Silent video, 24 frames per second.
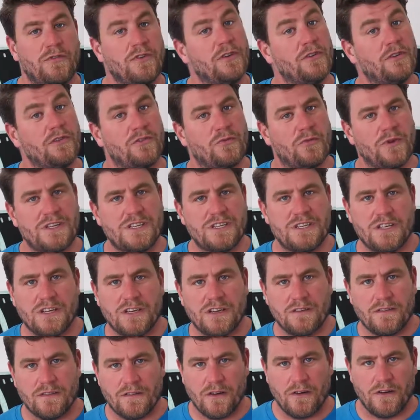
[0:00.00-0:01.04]
feel
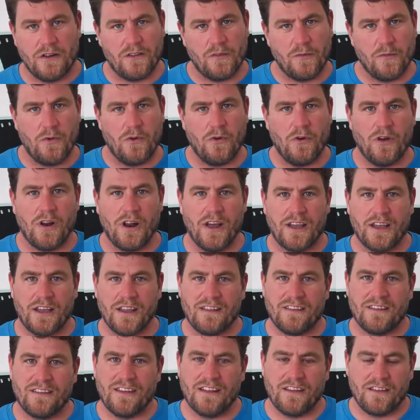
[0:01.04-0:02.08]
twitchy, so it's more like
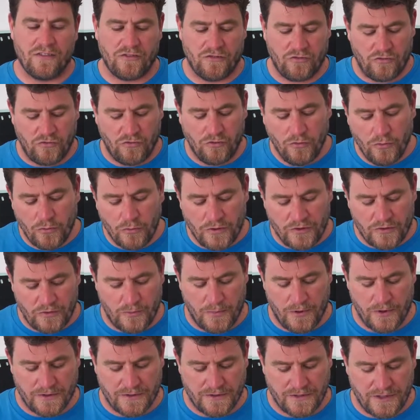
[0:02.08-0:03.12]
it's too
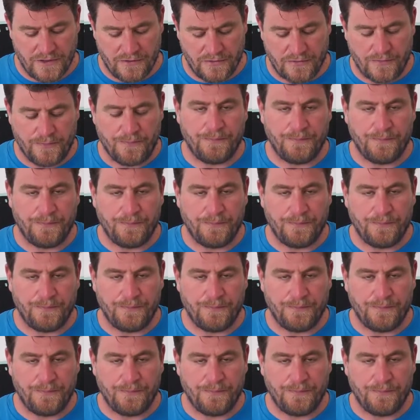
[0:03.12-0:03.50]
responsive.